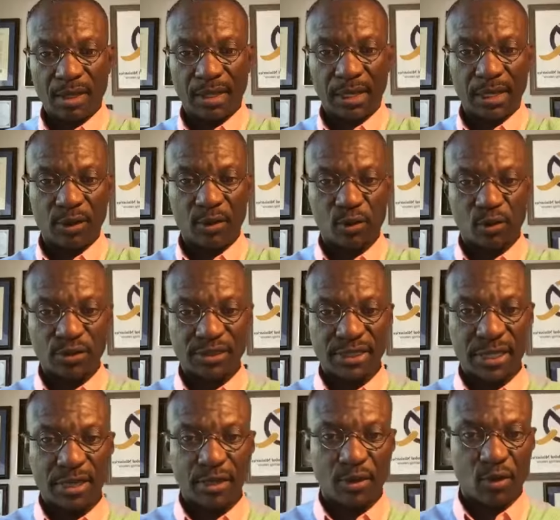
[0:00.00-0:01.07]

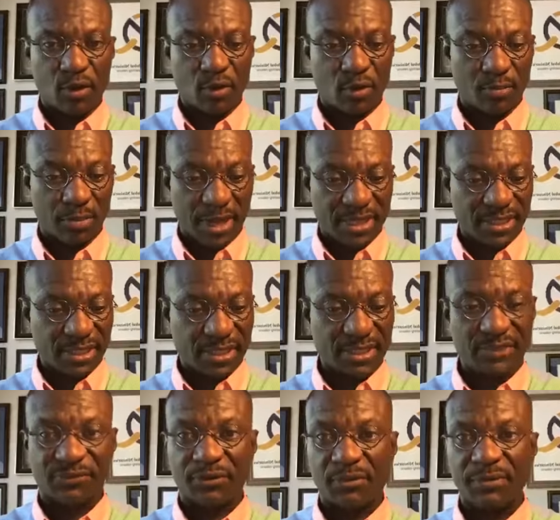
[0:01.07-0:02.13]
K-O-J-O,
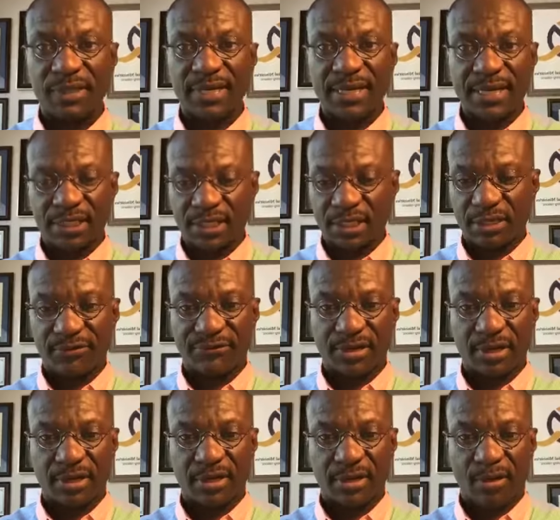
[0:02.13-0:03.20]
blessings from the nation of
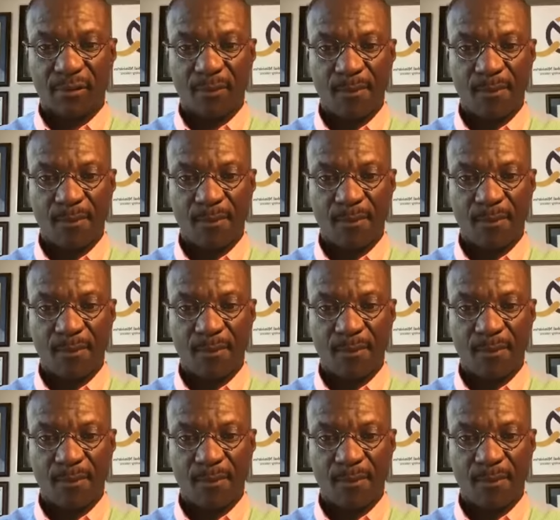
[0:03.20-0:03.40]
Ghana.